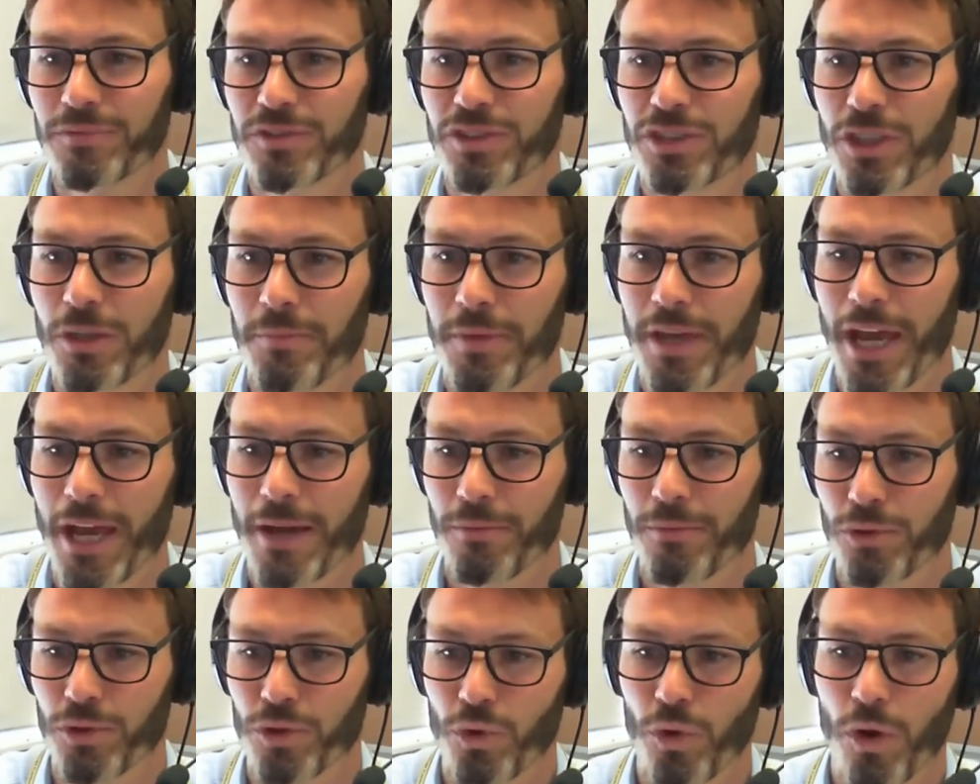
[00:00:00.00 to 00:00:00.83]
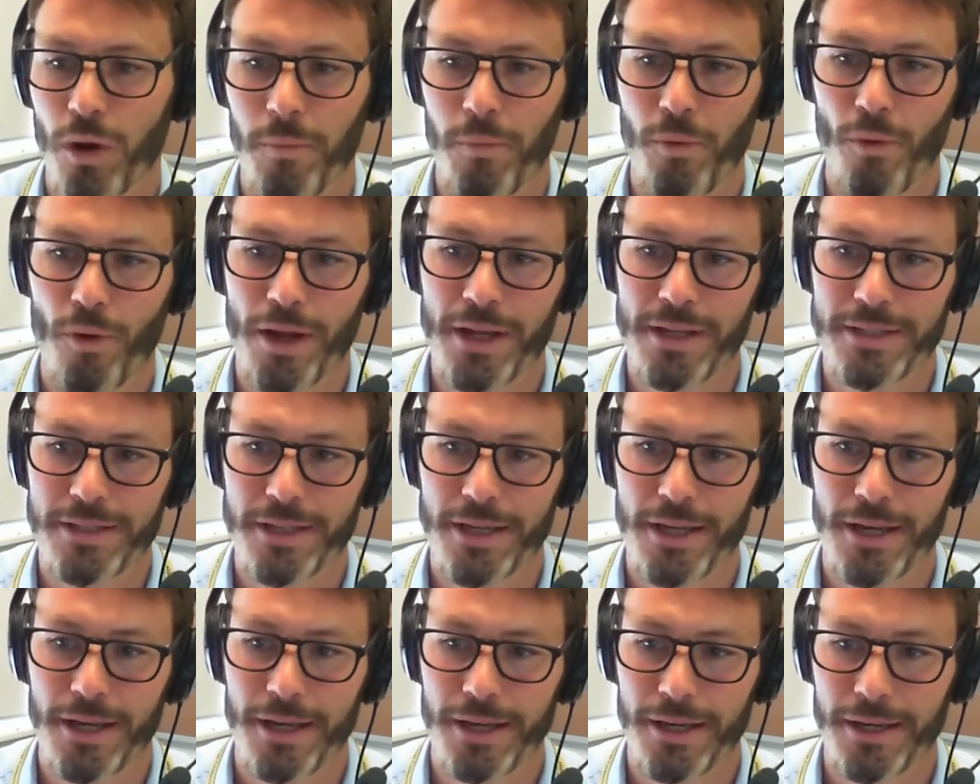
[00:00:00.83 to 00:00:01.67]
to be able to operate
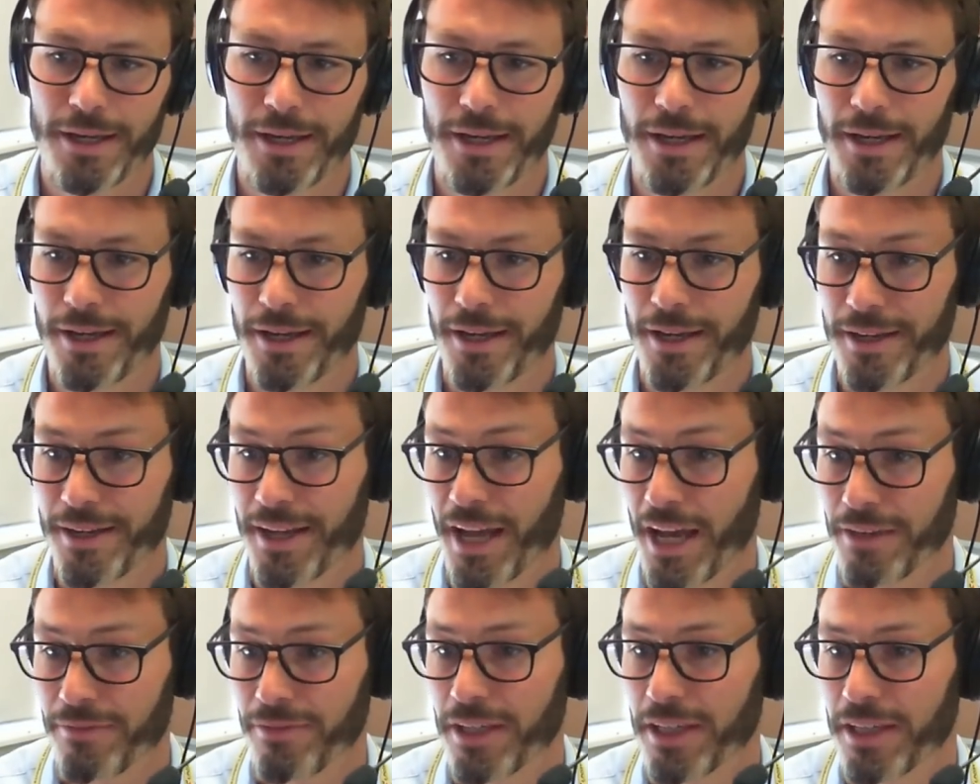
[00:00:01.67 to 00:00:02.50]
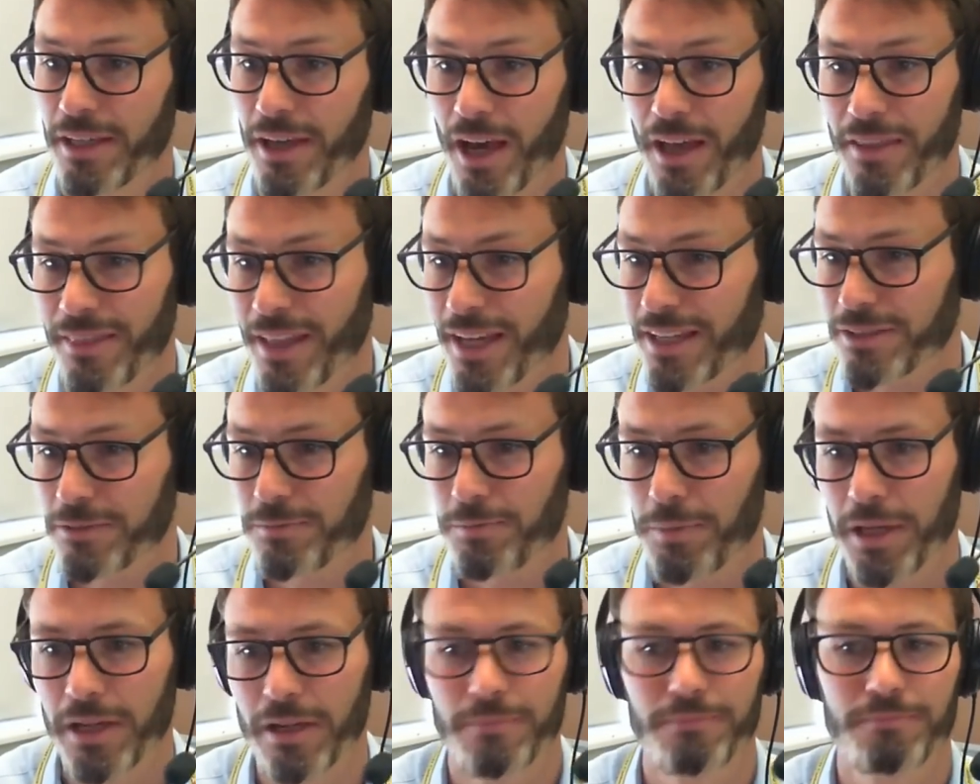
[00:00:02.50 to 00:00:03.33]
a navy, and that's
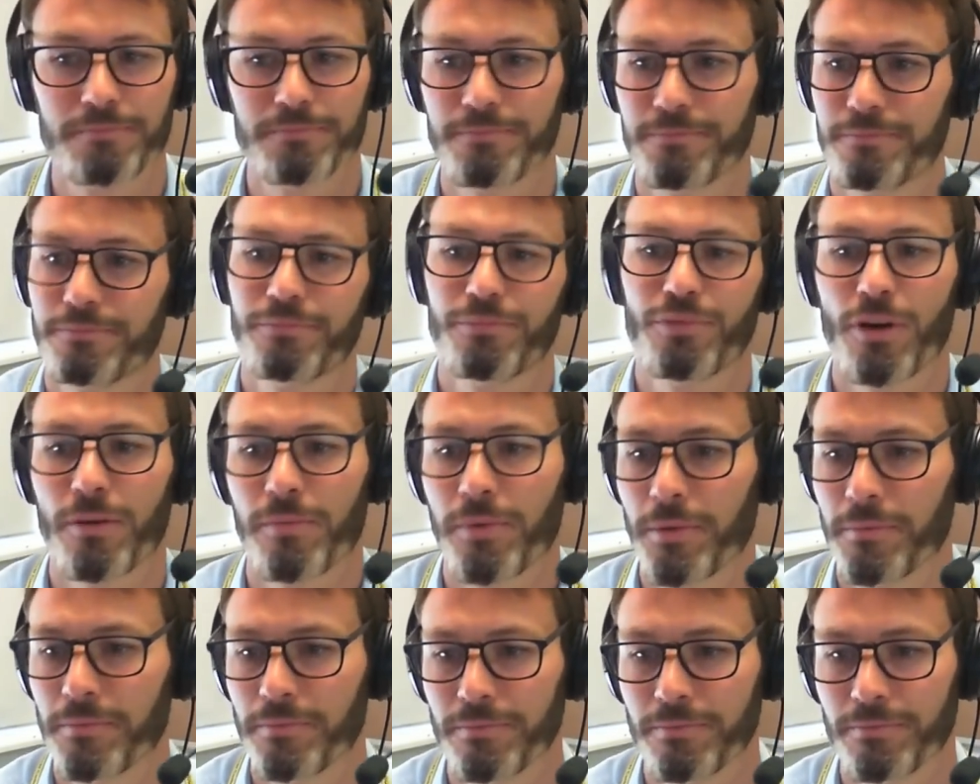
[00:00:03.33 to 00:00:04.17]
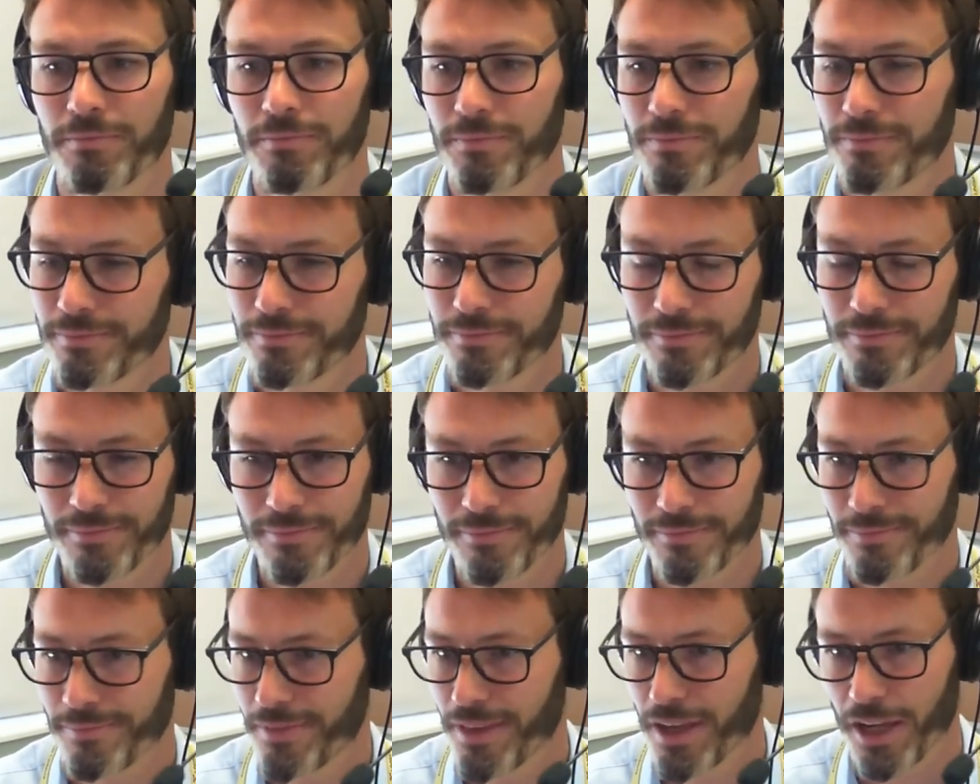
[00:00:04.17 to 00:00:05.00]
been a problem
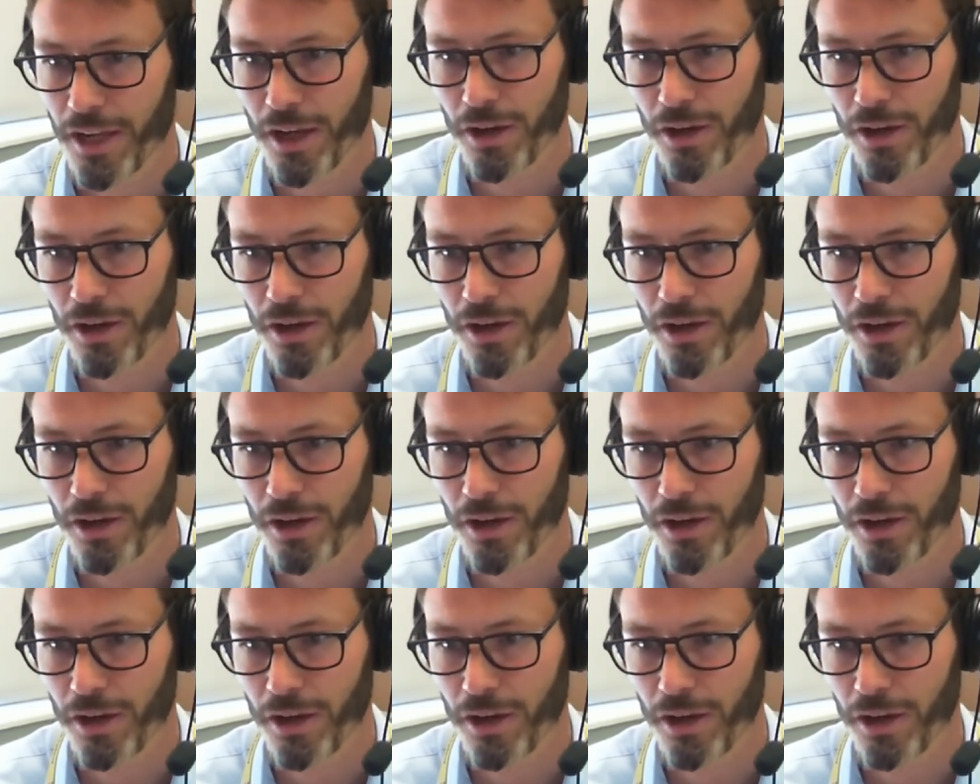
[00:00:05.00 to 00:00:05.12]
that